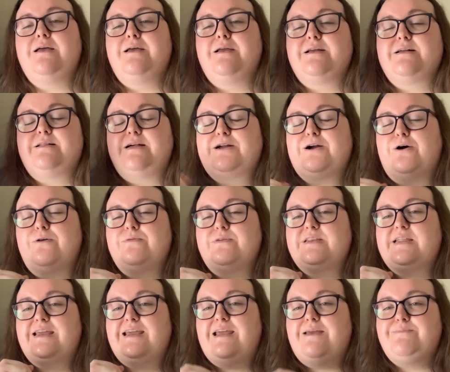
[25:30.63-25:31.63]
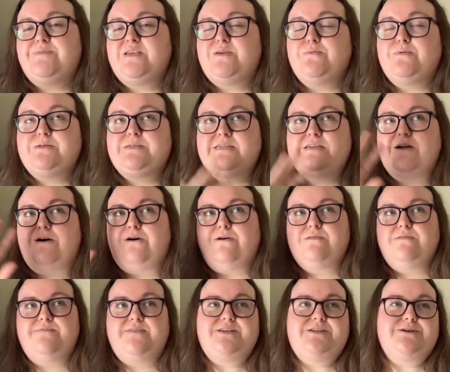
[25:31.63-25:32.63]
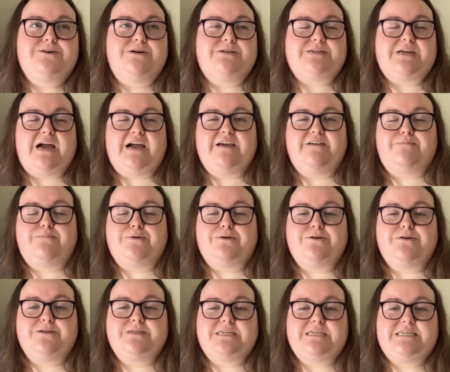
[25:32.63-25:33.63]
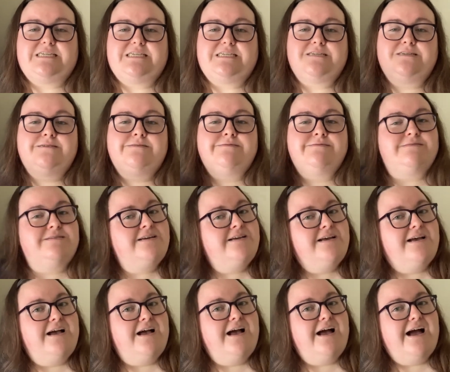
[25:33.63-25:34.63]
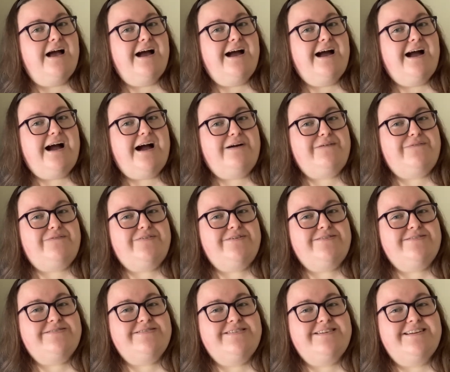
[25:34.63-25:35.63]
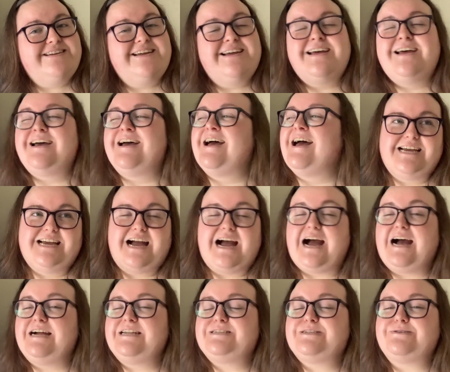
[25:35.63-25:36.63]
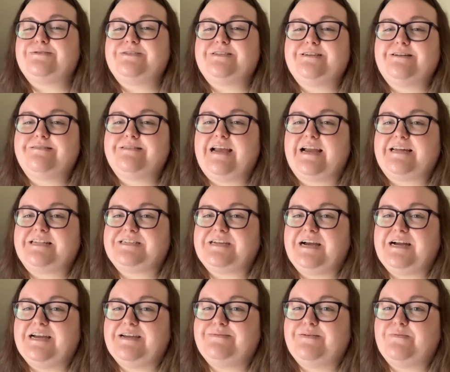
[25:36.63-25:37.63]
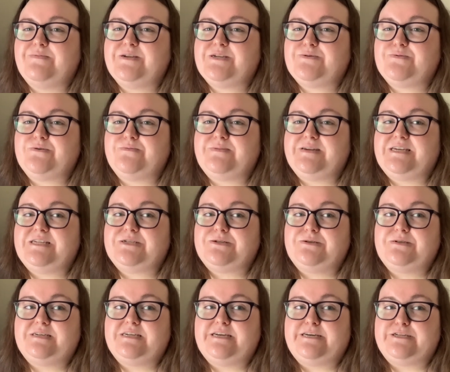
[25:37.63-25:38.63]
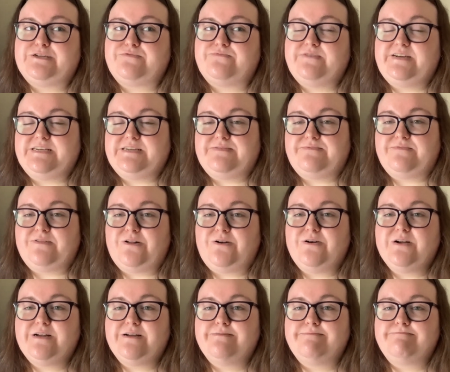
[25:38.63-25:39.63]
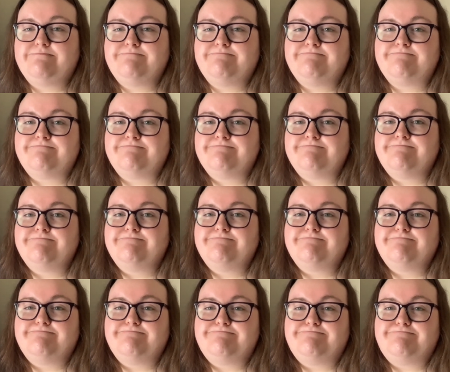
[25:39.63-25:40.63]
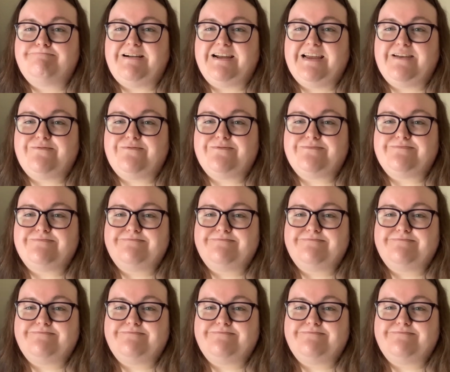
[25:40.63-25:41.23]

click on the name. You will see all the videos I have posted. Have fun. And until next time, which will be Sunday's reading vlog. Bye everyone.